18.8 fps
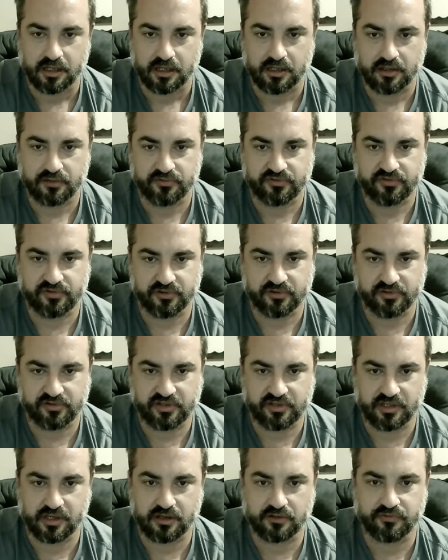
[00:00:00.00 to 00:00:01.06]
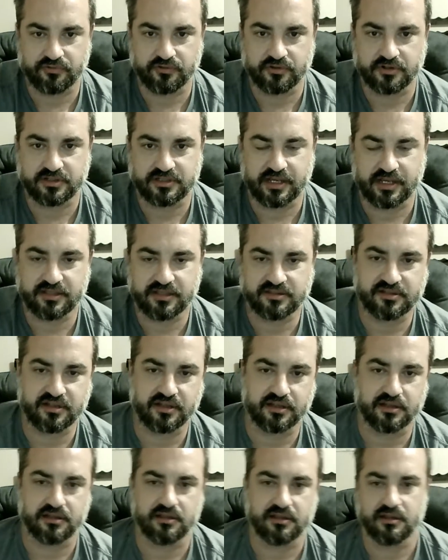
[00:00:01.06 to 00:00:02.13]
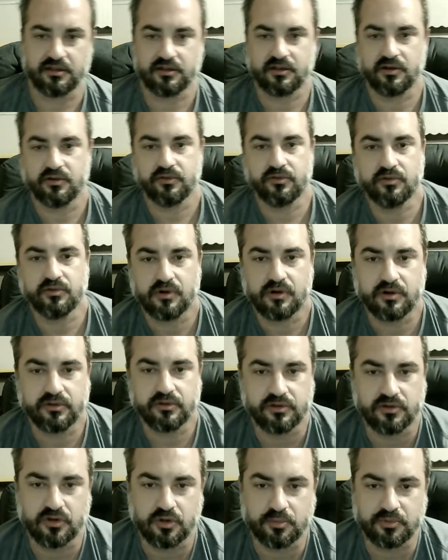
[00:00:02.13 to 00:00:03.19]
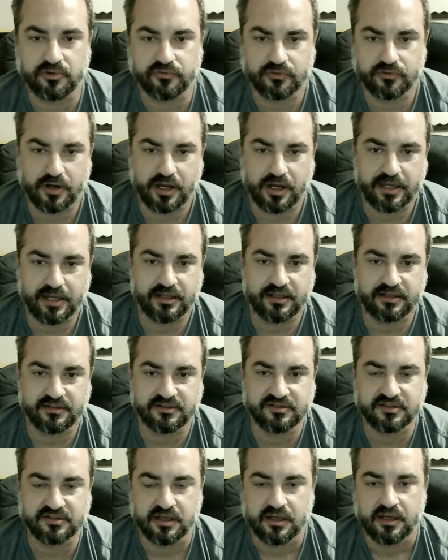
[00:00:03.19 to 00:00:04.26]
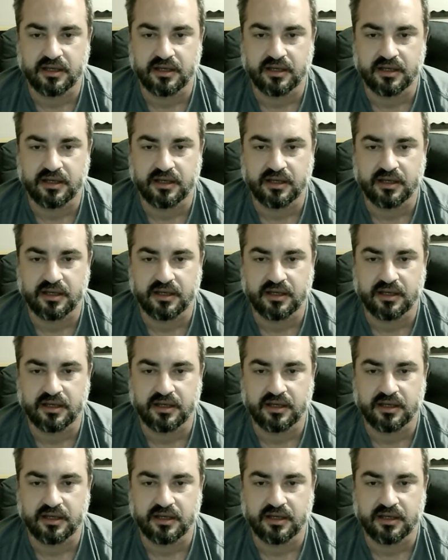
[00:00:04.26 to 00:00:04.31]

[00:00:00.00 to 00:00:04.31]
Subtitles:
of Sercial for a tasting and go through all the noble varieties,